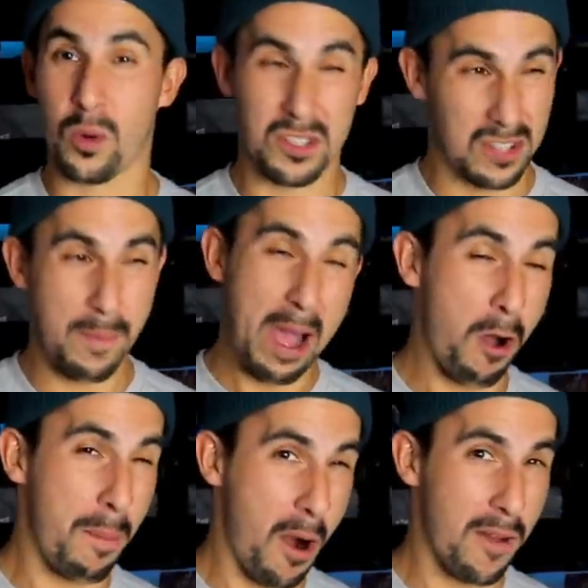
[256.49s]
were somehow
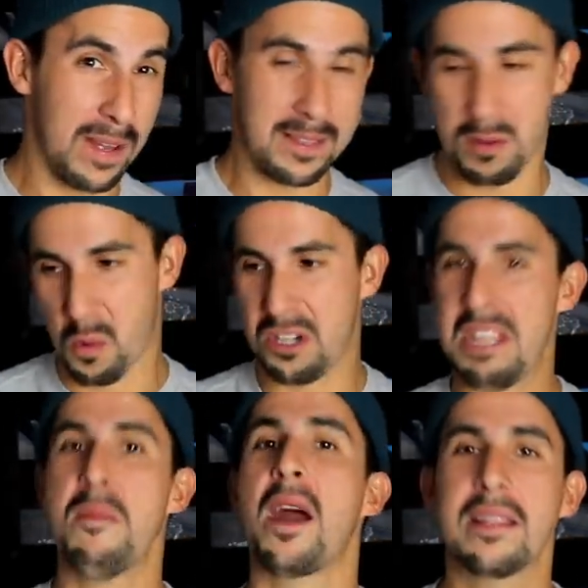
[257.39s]
a part of it were
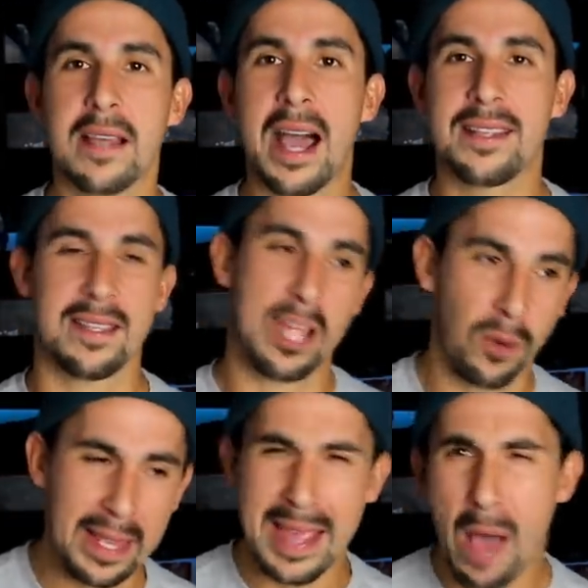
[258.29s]
demonetized and they were
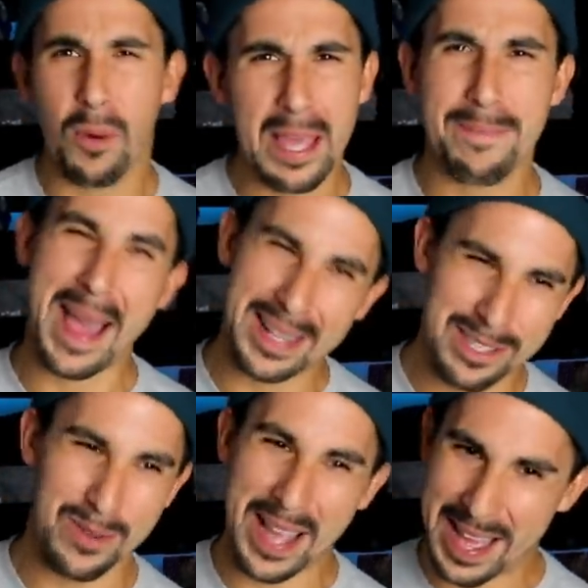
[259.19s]
like, yeah, we'll get back
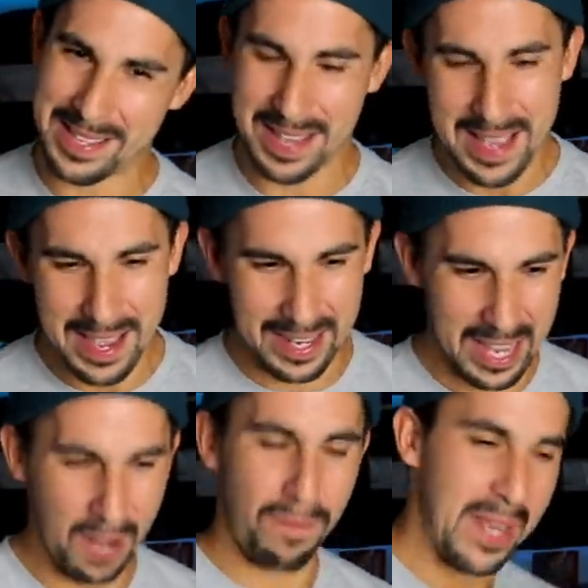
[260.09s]
to you guys and
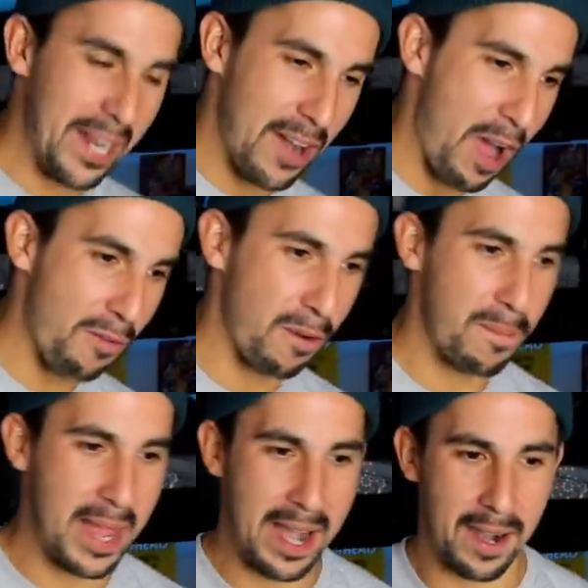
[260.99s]
kind of figure it out from
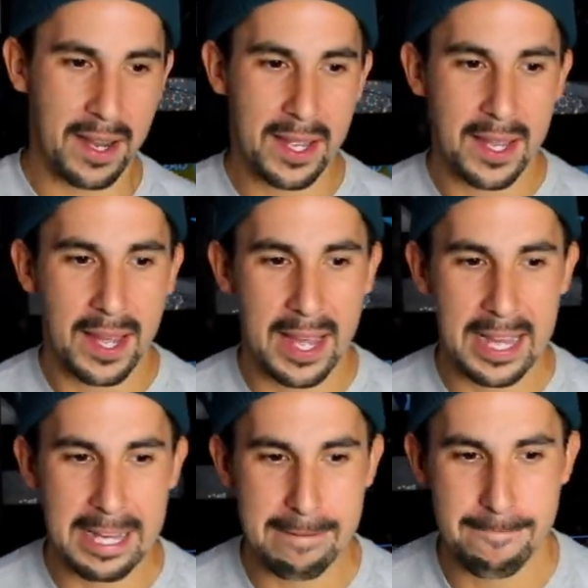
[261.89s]
there.
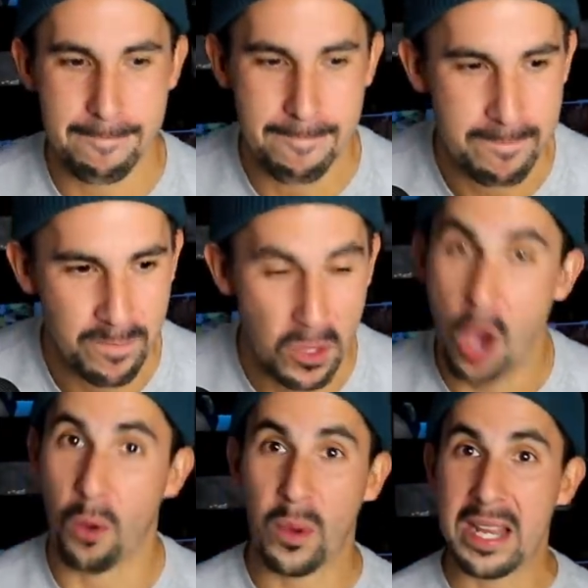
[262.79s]
Um,
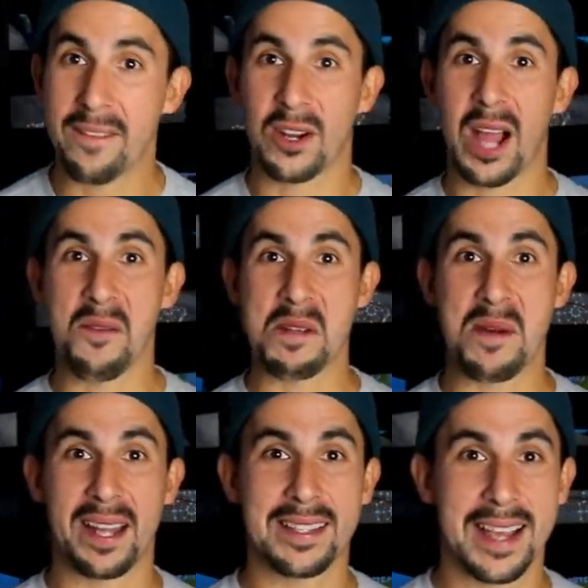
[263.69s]
no, we never got
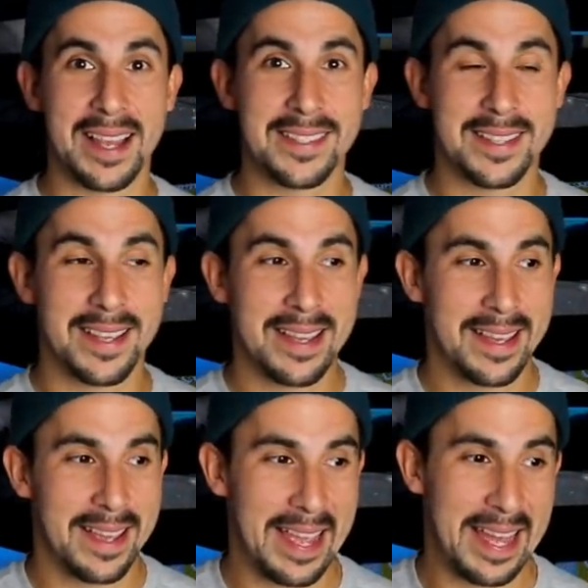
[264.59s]
remonetized.
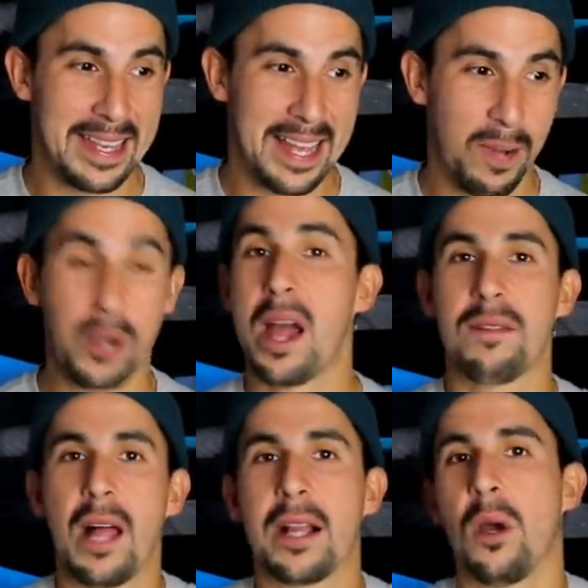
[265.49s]
And uh, we were out of
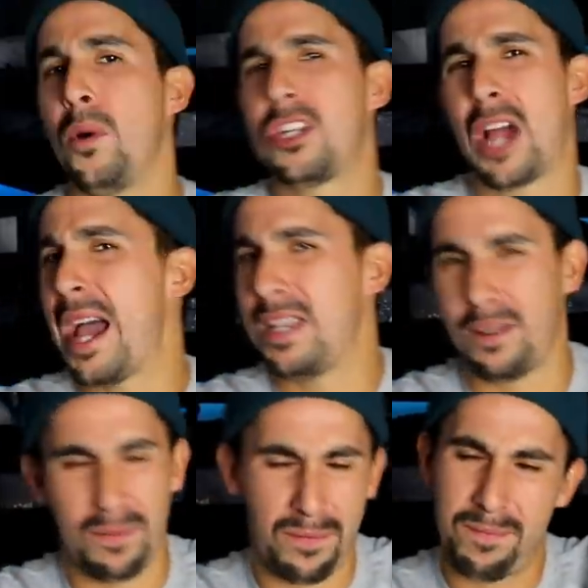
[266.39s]
luck. And we tried to
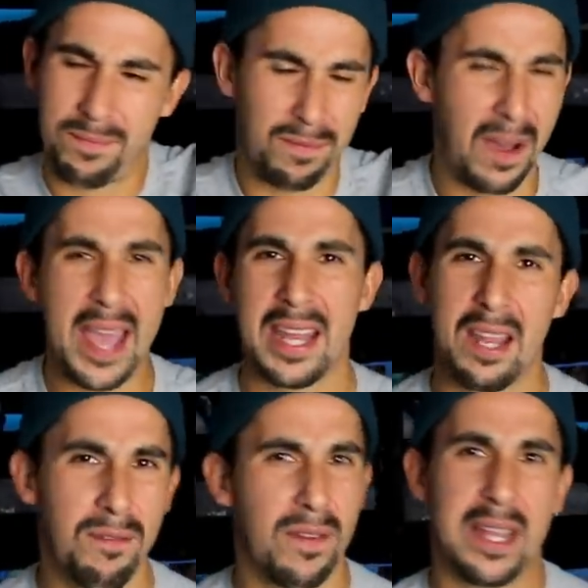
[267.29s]
fight it
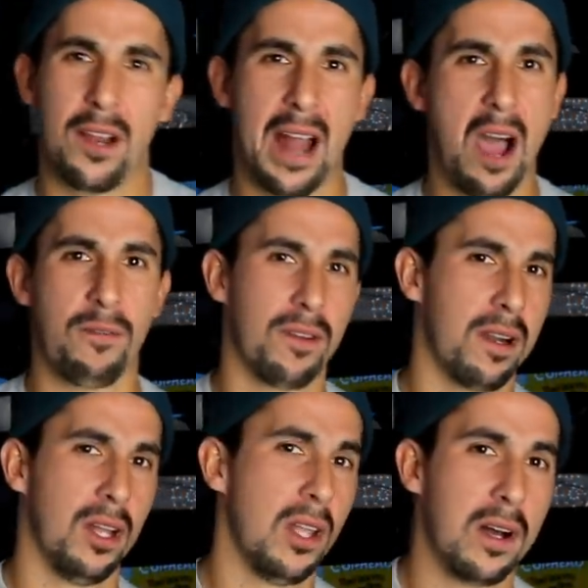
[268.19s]
and figure it out for
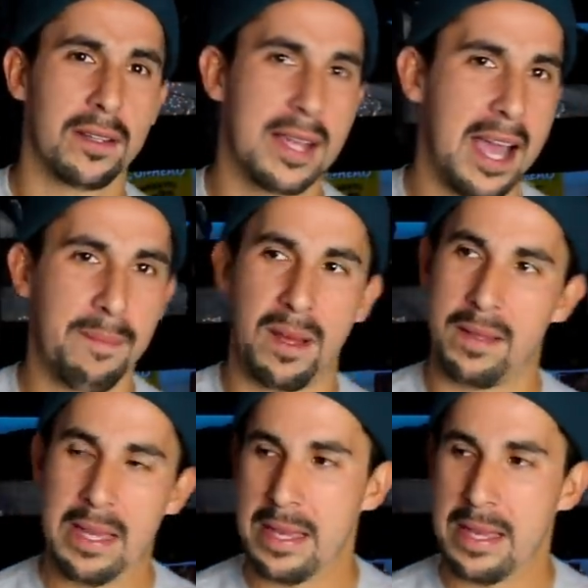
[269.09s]
a long time, but